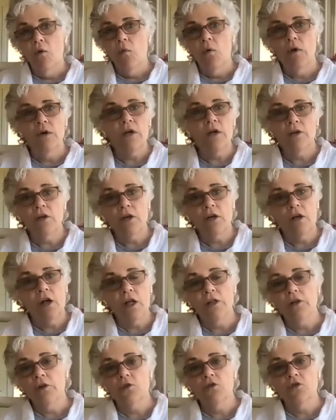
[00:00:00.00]
what are the
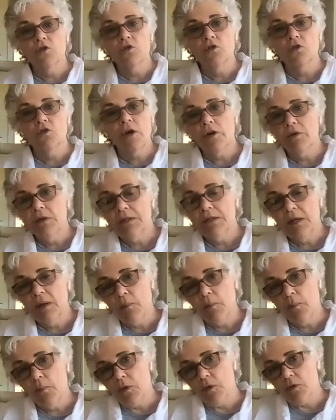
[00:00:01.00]
colors? What are the
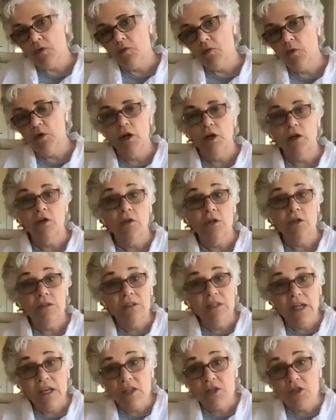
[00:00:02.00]
timbres? What are the
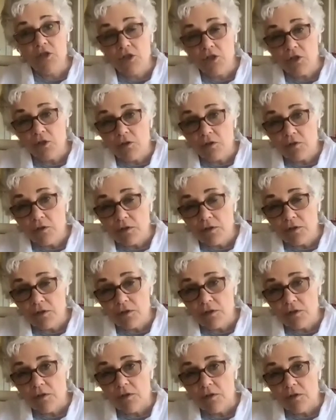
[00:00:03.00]

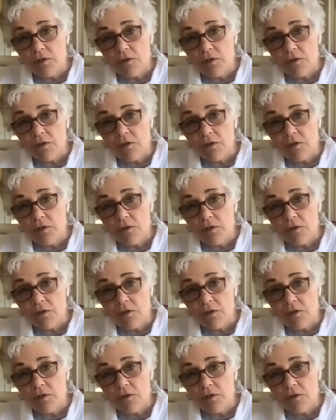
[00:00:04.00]
textures